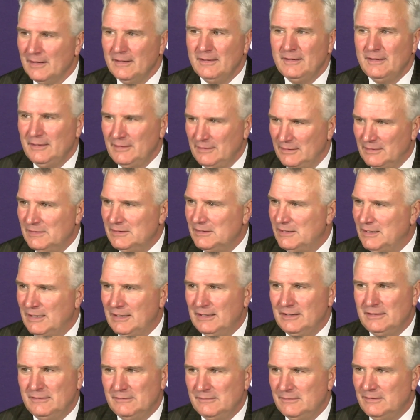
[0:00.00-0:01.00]
just the,
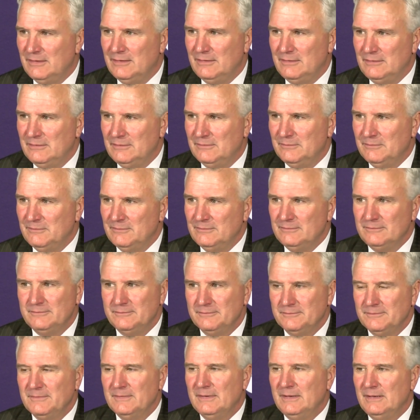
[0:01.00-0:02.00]
the, the
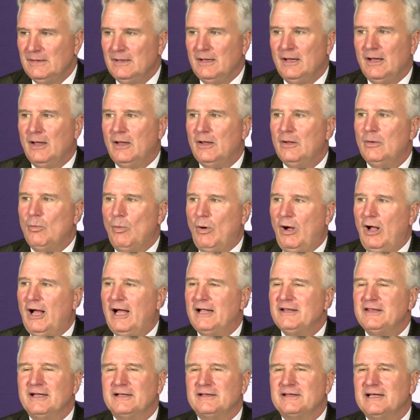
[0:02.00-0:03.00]
spot distribution of those well,
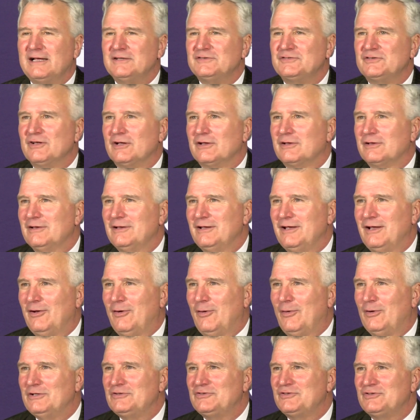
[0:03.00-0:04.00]
guys? I think that's, the, you
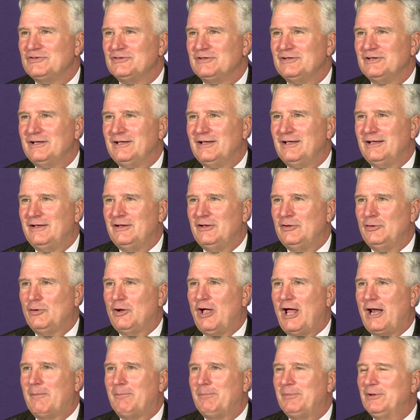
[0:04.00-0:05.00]
know, it's you
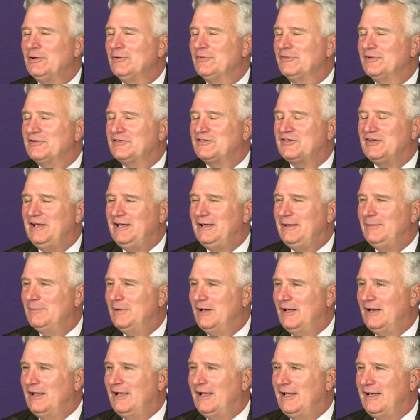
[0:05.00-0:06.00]
got to build a
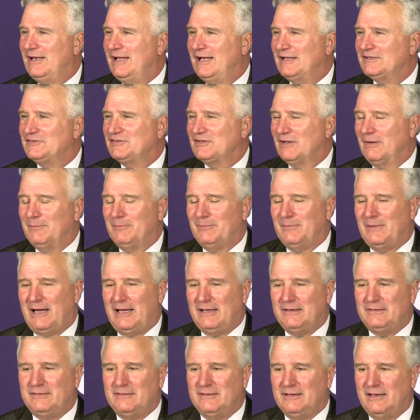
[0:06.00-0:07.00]
team. And, and that's something
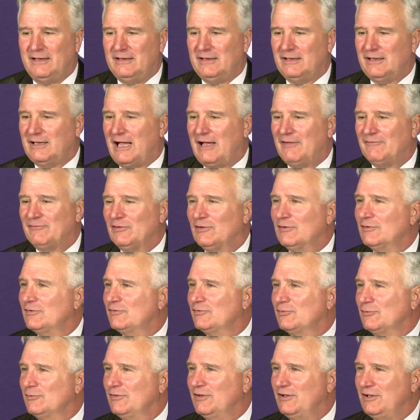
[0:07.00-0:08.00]
I, I think I've
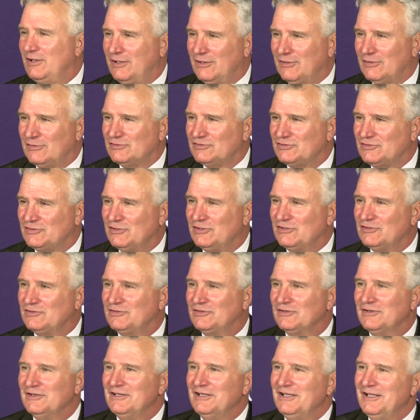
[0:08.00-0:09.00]
learned through the years. You
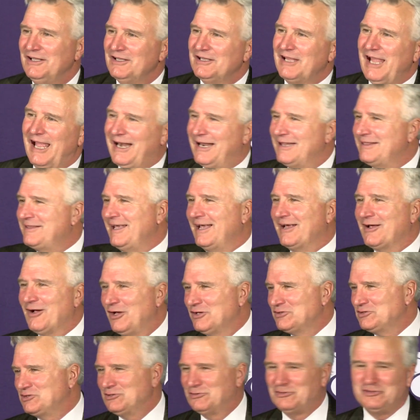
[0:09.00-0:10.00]
just can't take
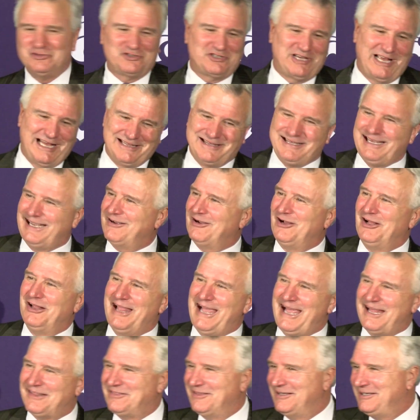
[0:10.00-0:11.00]
all shooters, you can't take
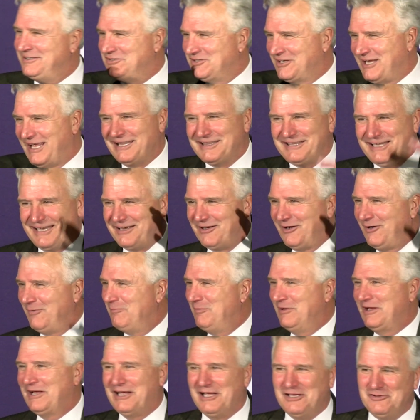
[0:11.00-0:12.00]
all athletes, you can't take all
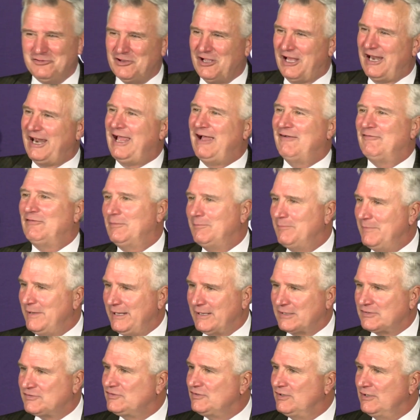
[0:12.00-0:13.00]
big guys. You got to have a
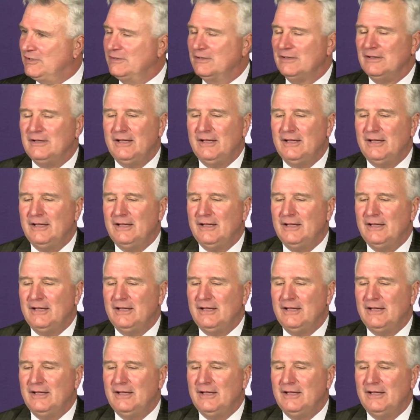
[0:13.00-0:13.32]
mix. And